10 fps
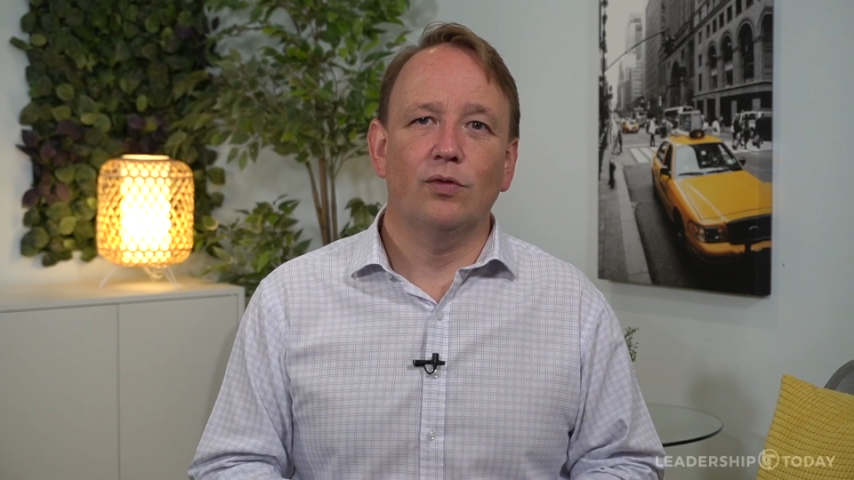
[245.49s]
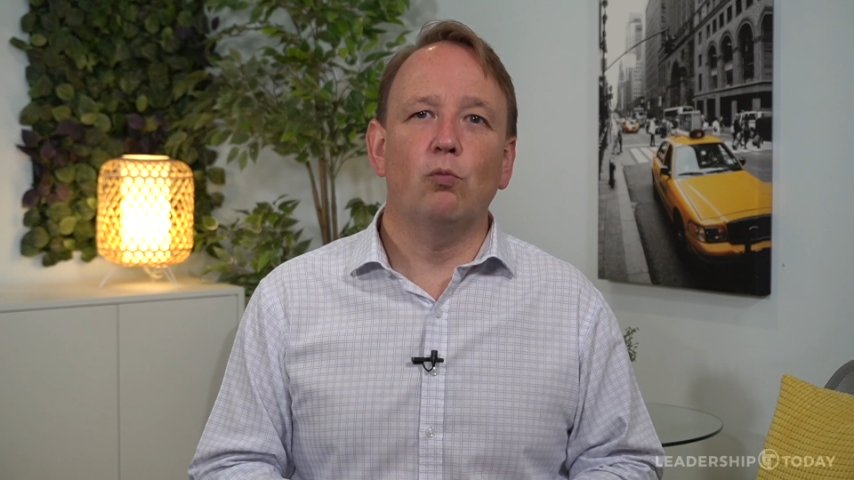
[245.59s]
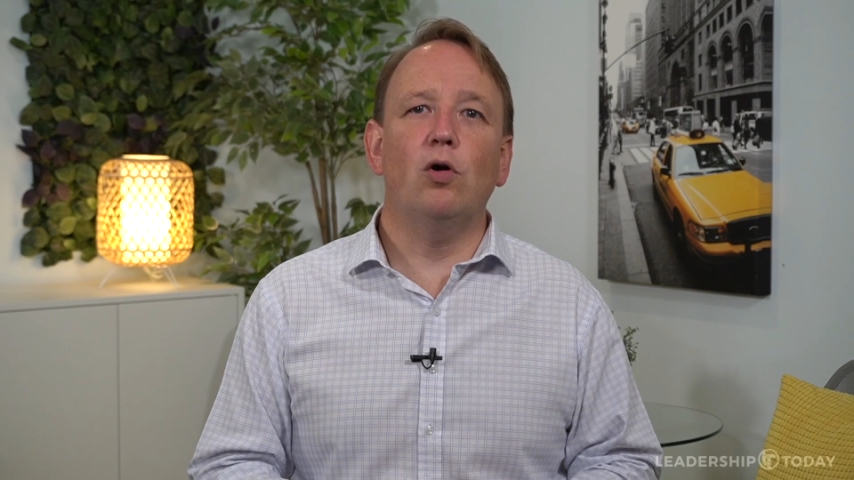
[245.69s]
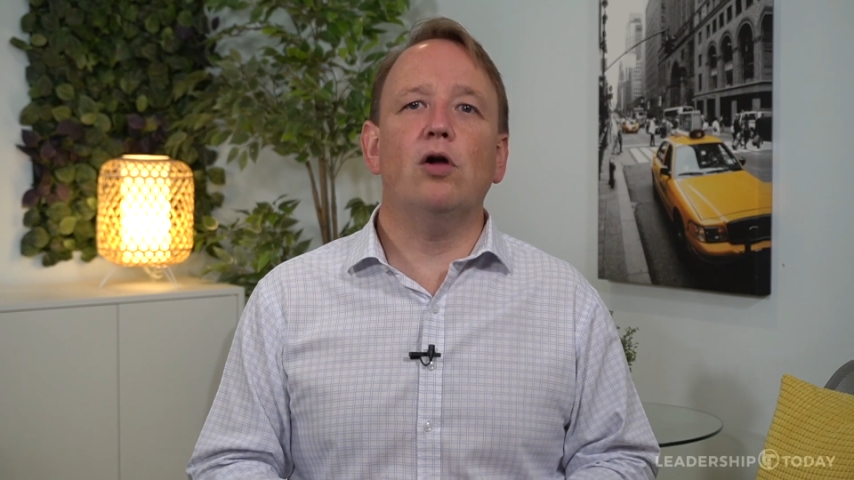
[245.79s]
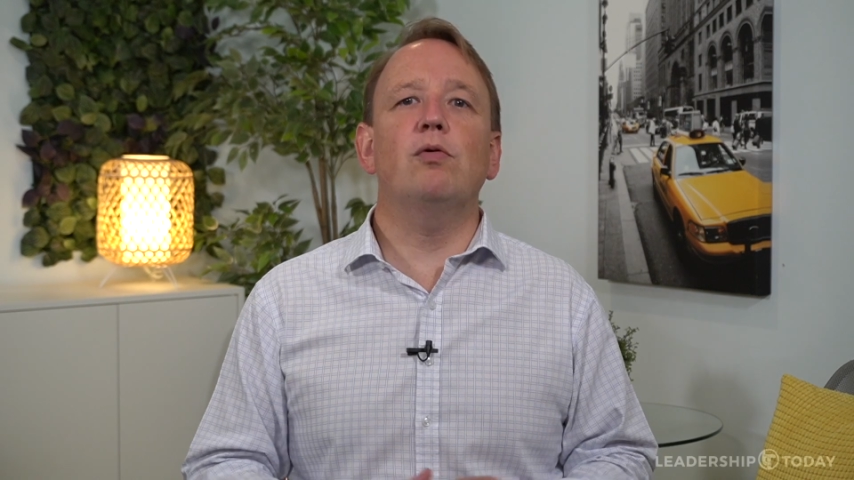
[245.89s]

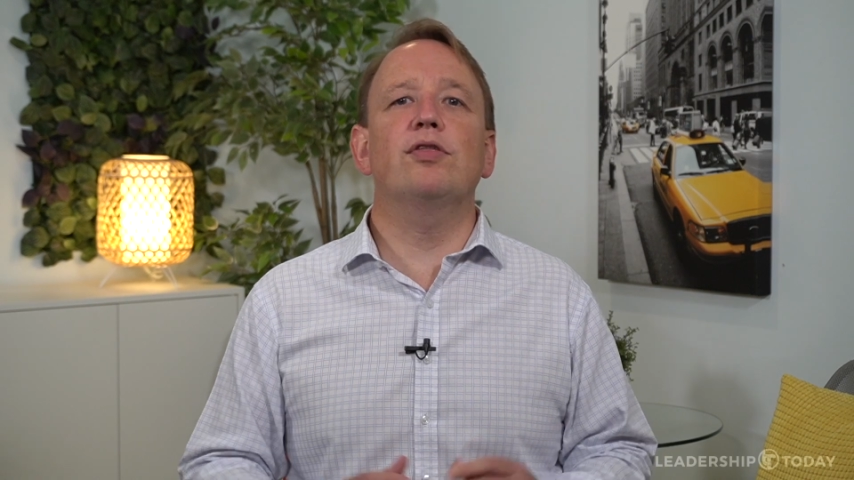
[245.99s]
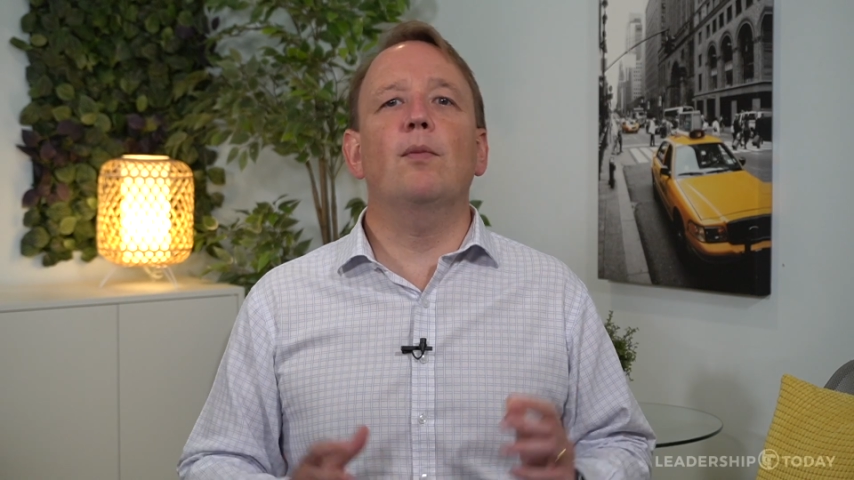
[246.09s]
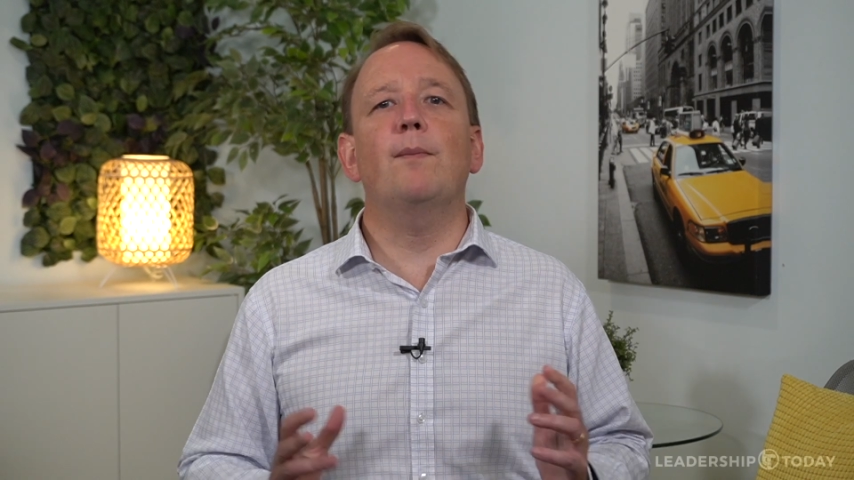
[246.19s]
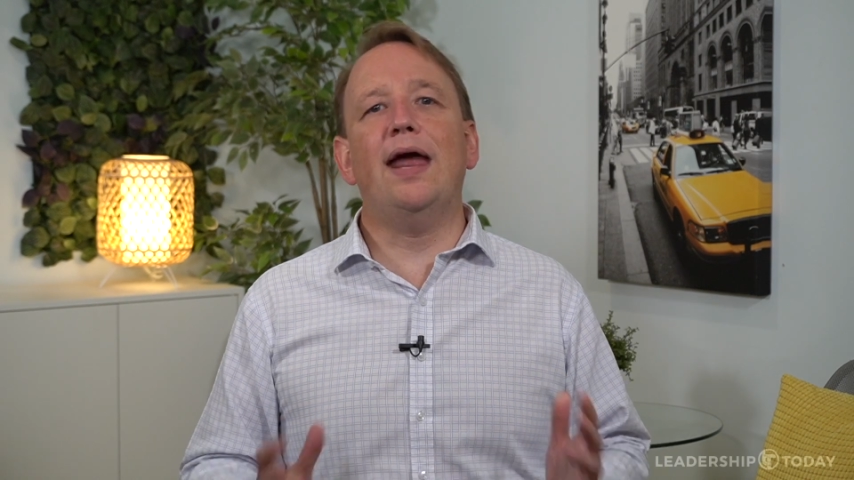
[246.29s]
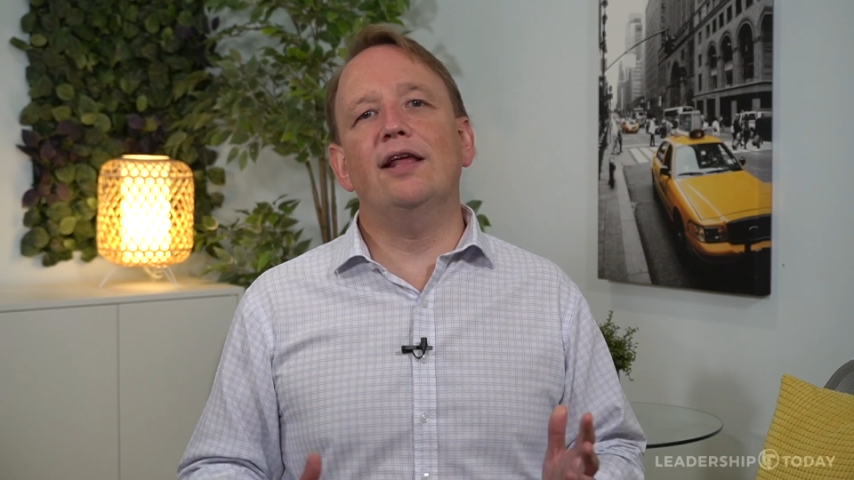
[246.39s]
Work with your
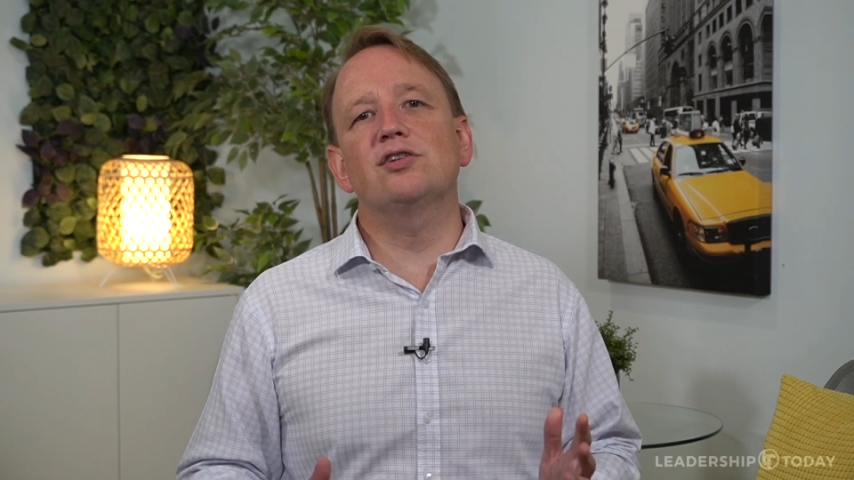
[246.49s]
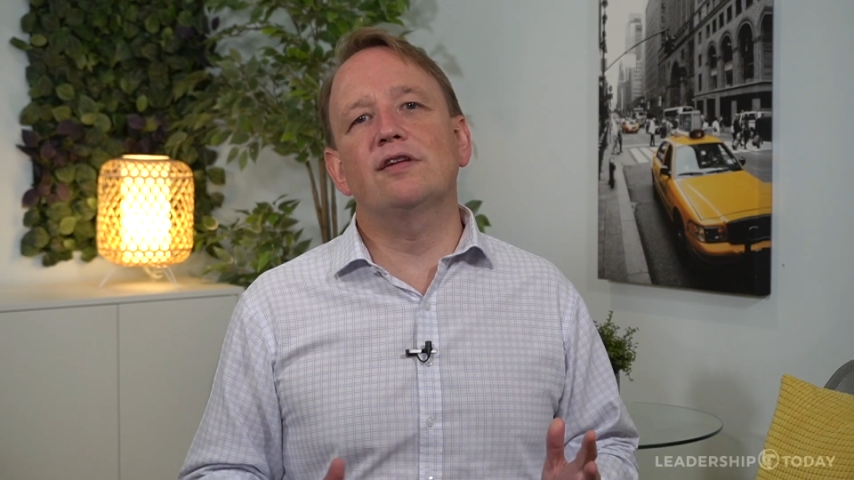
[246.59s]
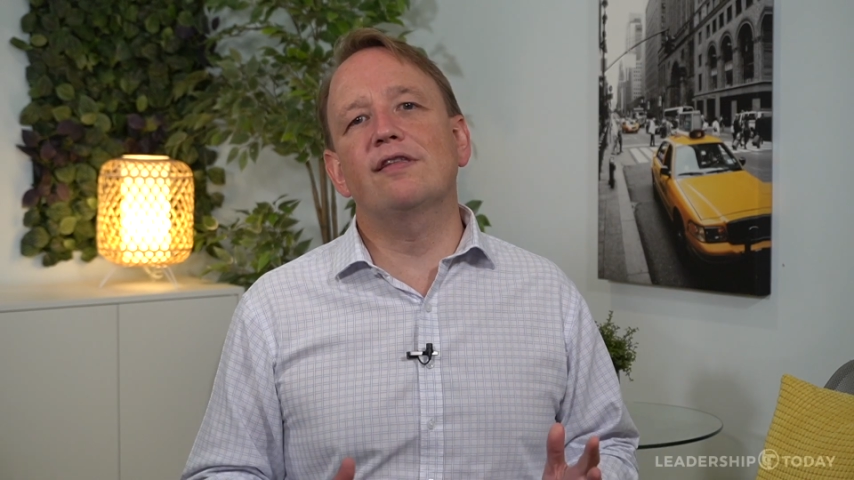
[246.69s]
manager to